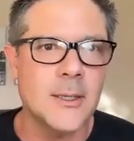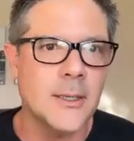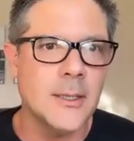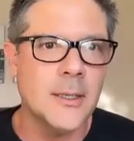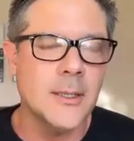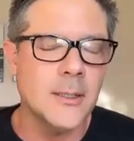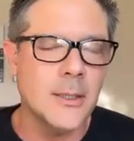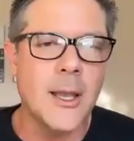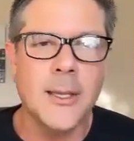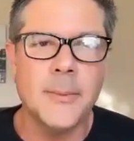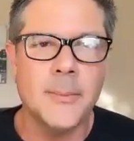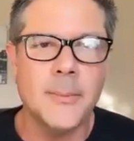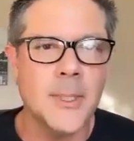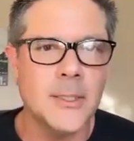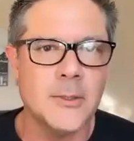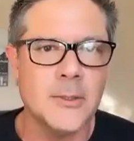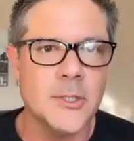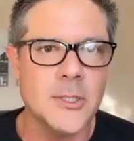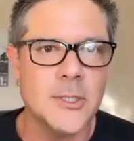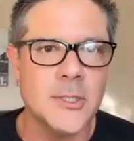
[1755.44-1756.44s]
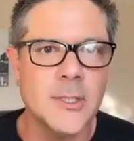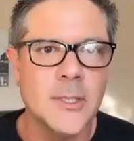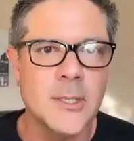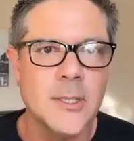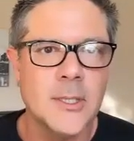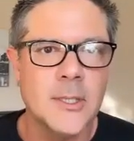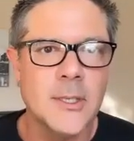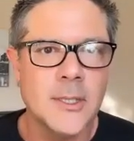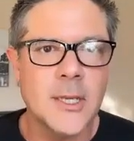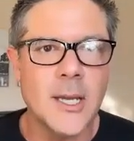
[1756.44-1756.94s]
alignment and just
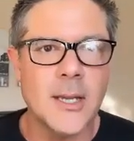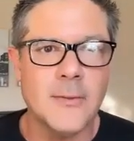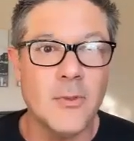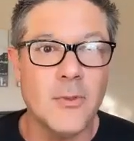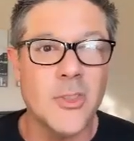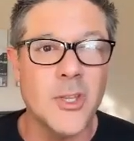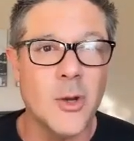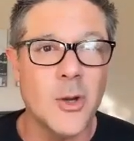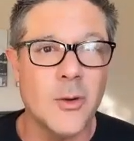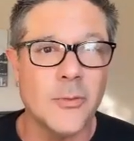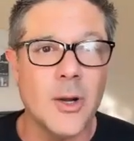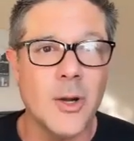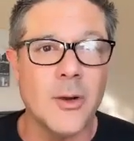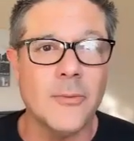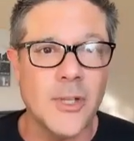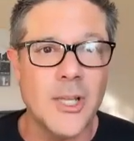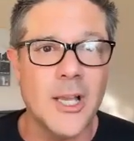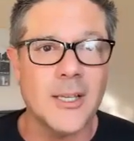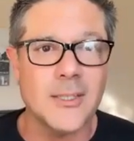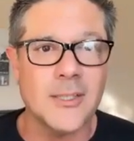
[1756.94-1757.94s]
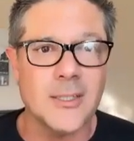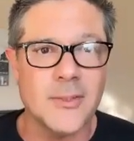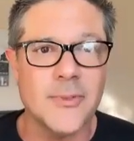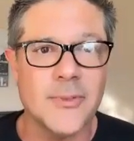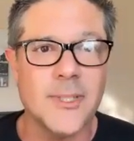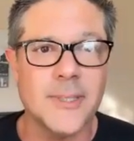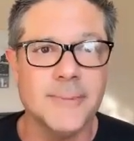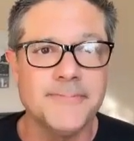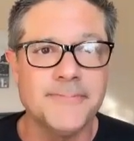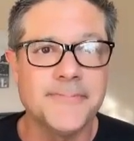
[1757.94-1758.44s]
kind of the overall
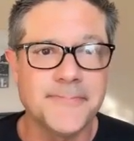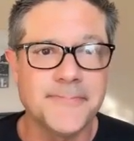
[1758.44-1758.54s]
philosophy.